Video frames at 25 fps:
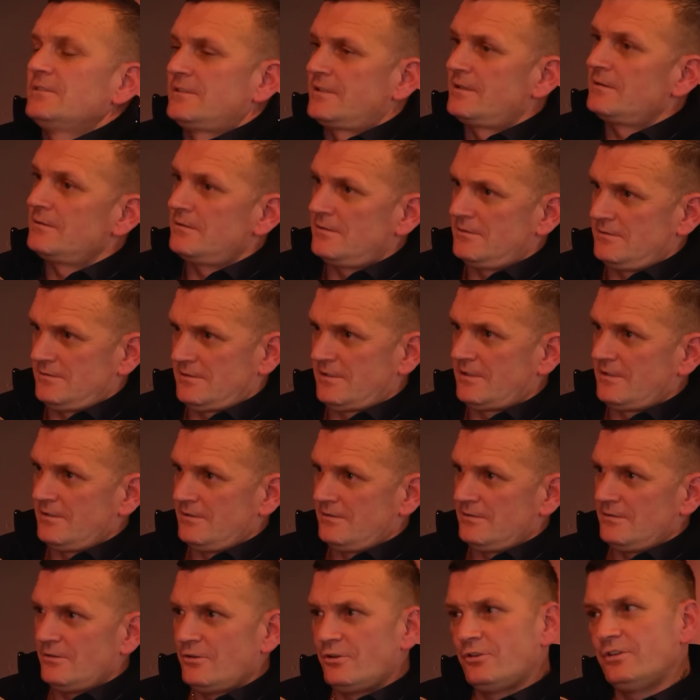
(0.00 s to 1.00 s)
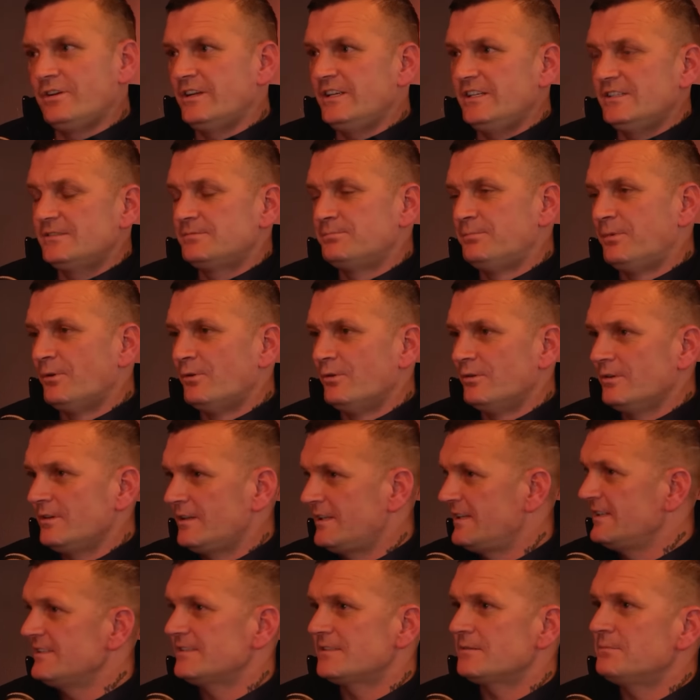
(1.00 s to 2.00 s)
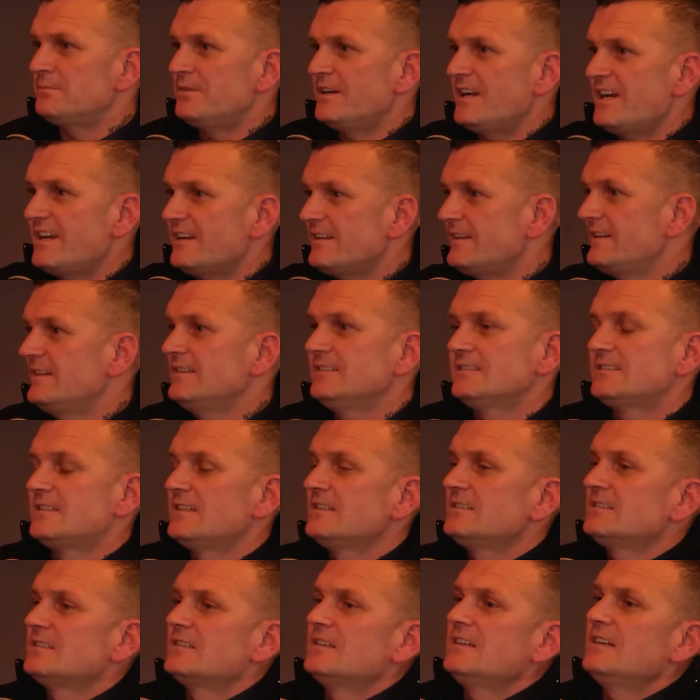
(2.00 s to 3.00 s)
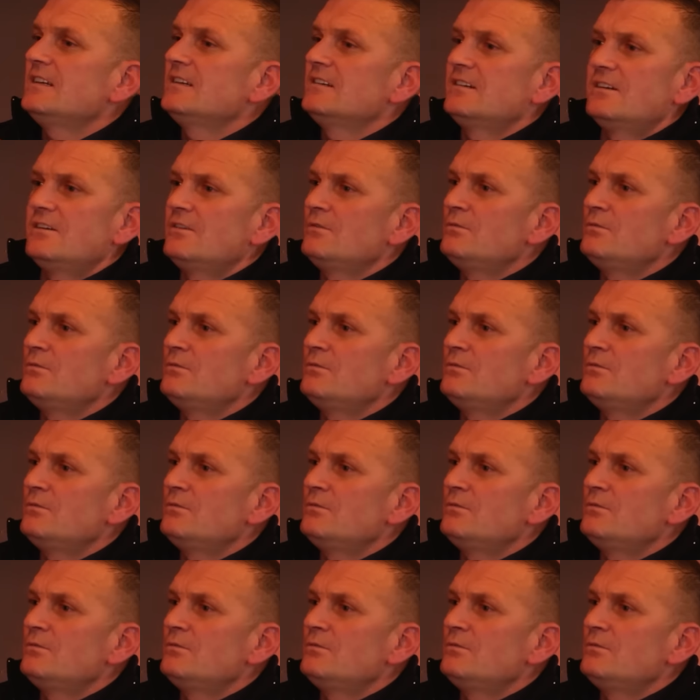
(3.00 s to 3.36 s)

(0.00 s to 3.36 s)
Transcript: the the oh he's bold, he's a brat, he's this and that.